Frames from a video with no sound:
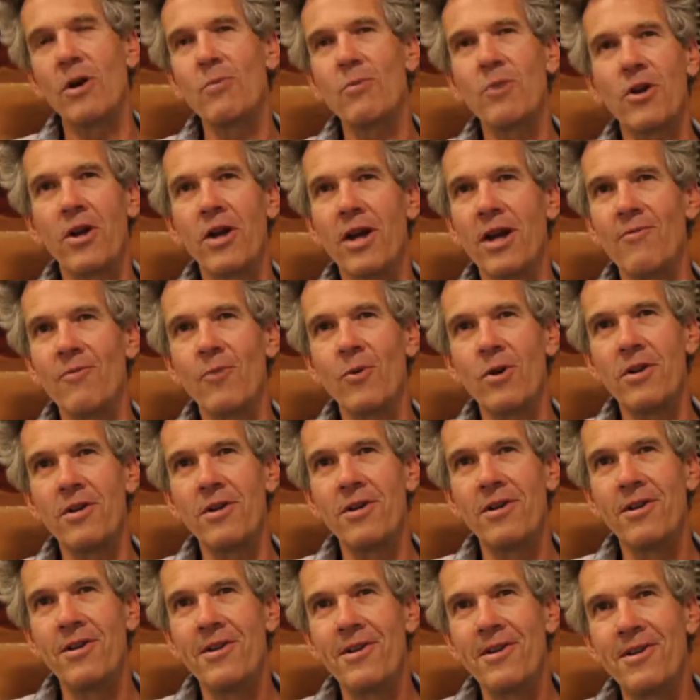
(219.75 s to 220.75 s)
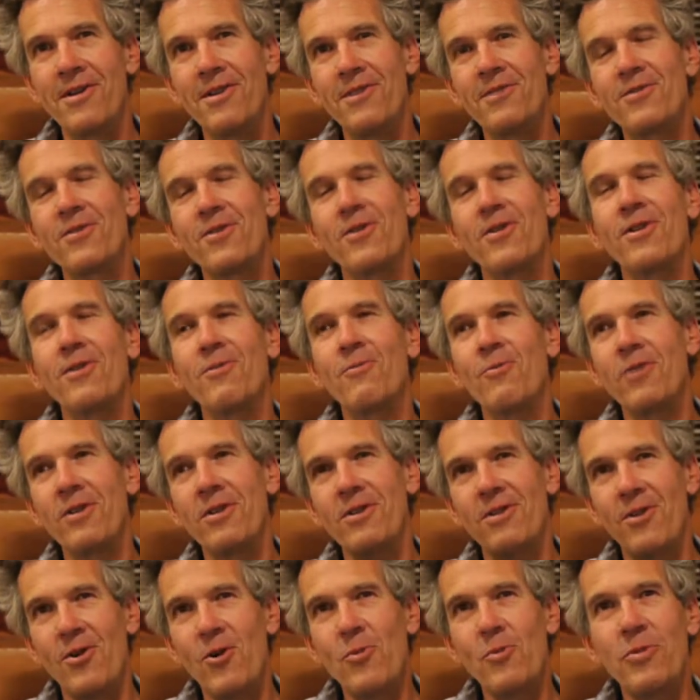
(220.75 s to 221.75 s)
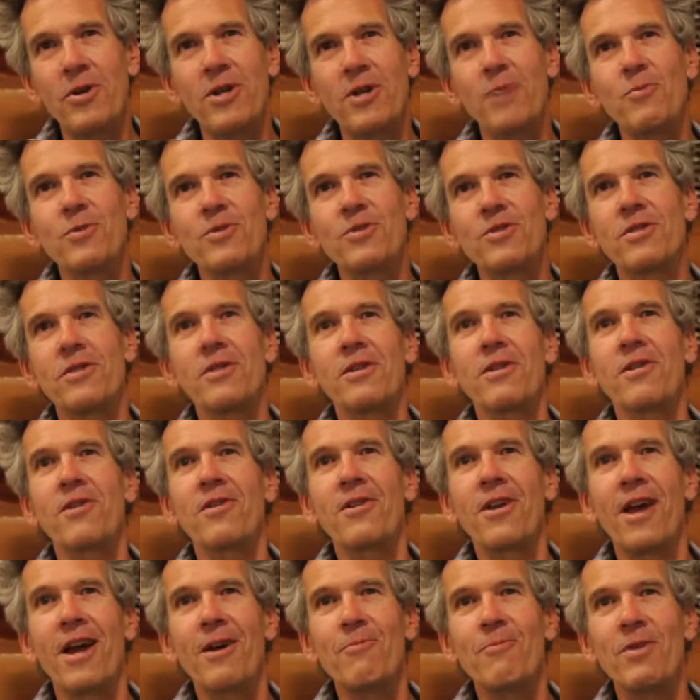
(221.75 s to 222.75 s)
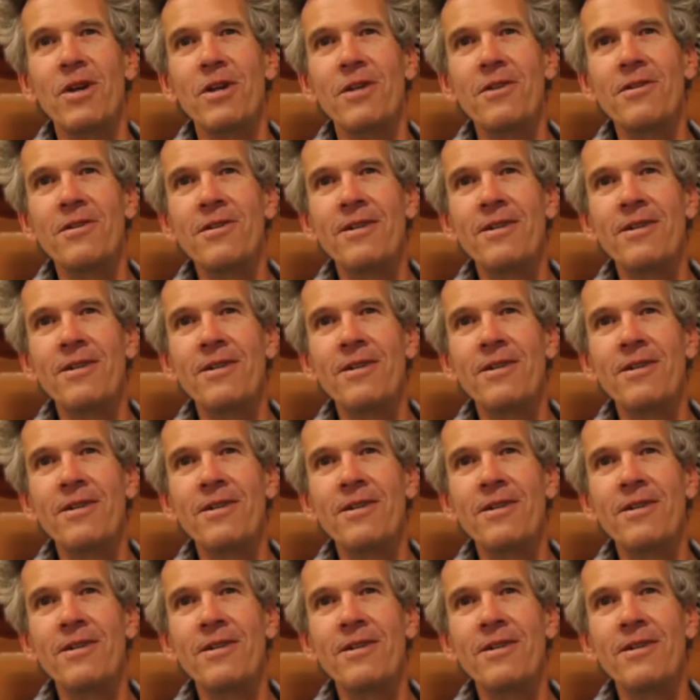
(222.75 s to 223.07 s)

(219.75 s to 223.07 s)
I'm going to have one." So he went and opened up his liquor cabinet,